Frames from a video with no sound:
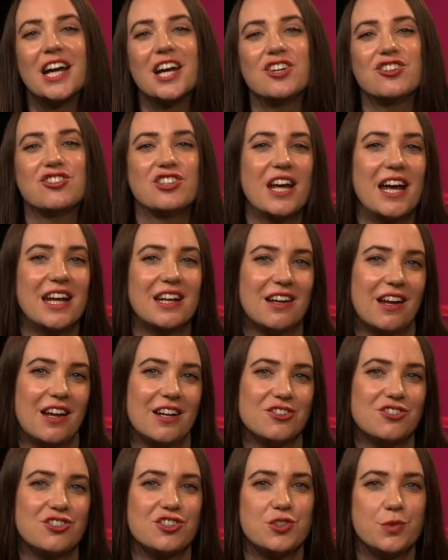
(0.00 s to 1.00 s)

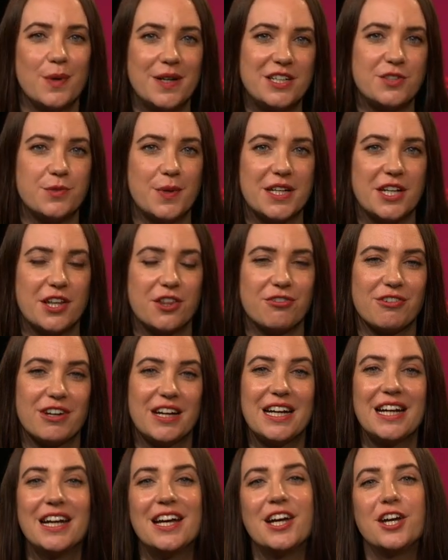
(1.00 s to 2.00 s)

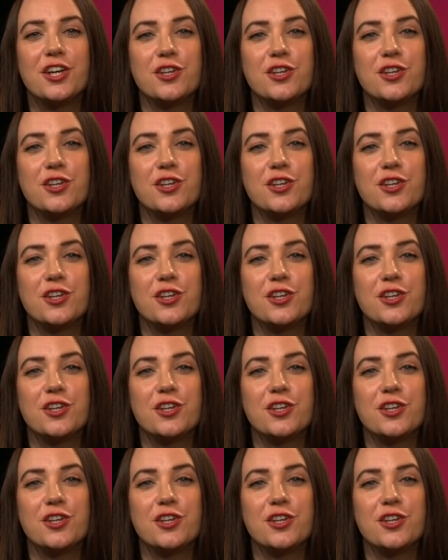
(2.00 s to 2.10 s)
SHAREDLUNCH2023,